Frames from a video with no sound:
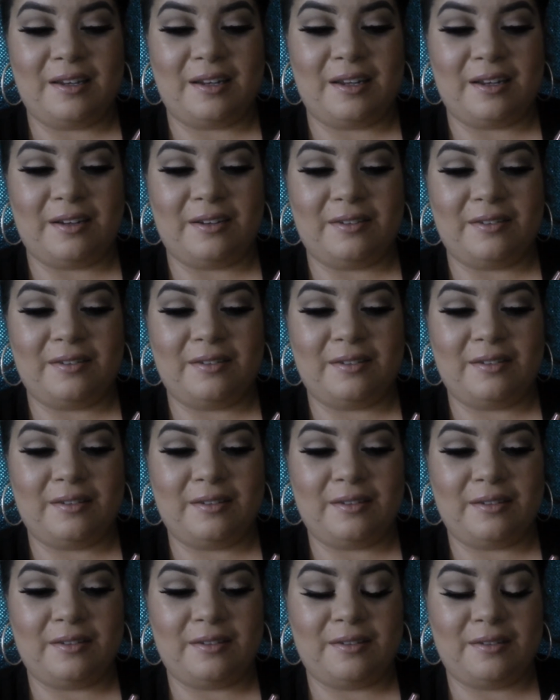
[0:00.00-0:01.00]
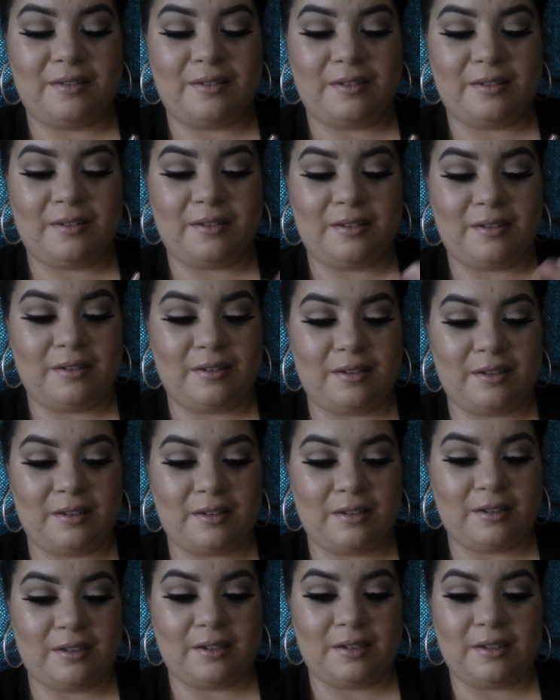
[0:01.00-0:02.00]
Now,
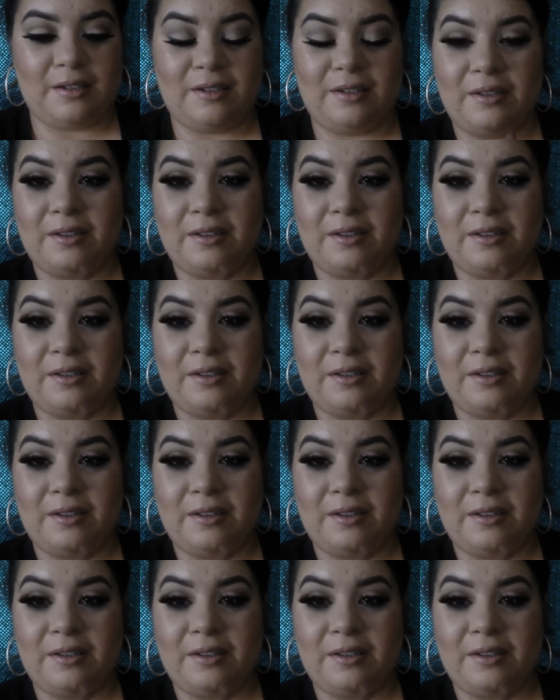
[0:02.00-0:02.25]
let's see.